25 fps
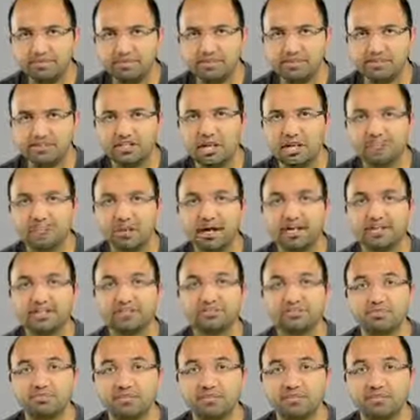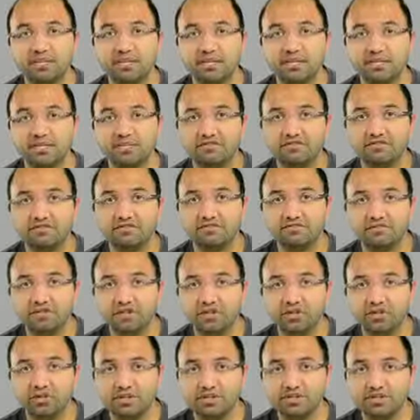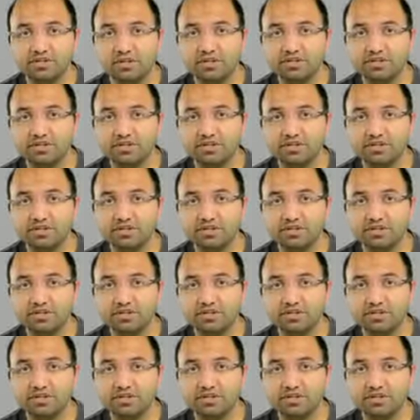the top X% of each